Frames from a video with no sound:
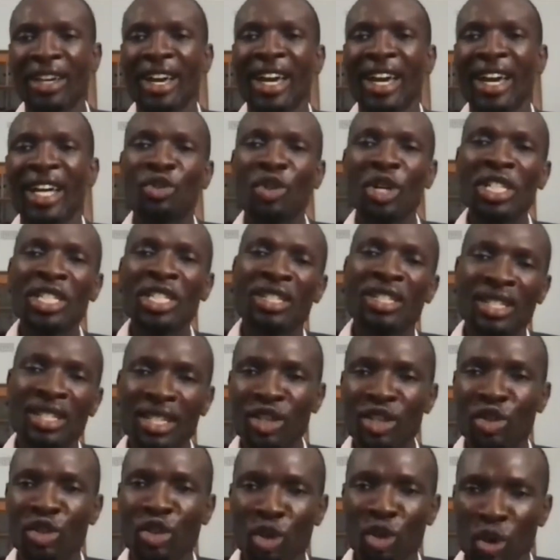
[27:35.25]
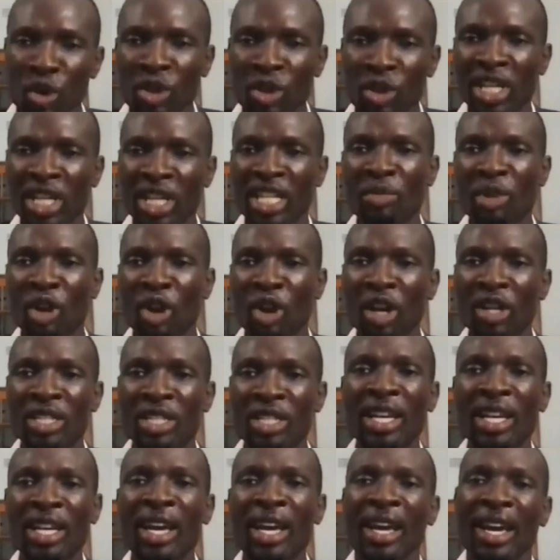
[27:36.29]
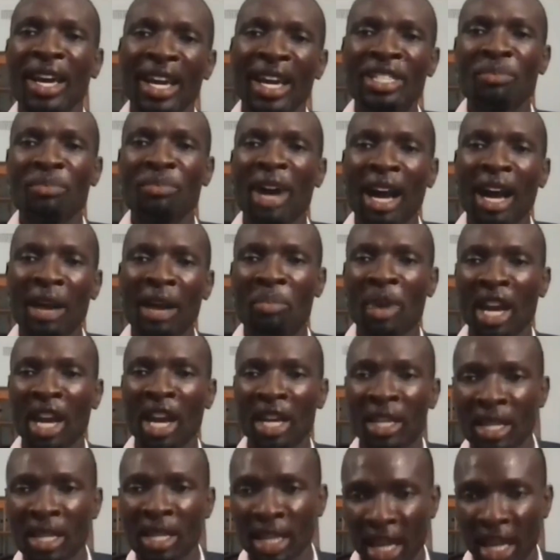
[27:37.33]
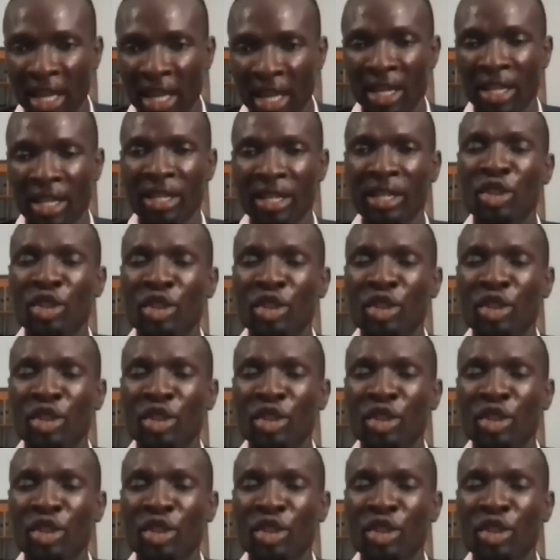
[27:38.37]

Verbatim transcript: And 26 June is because it's my birthday.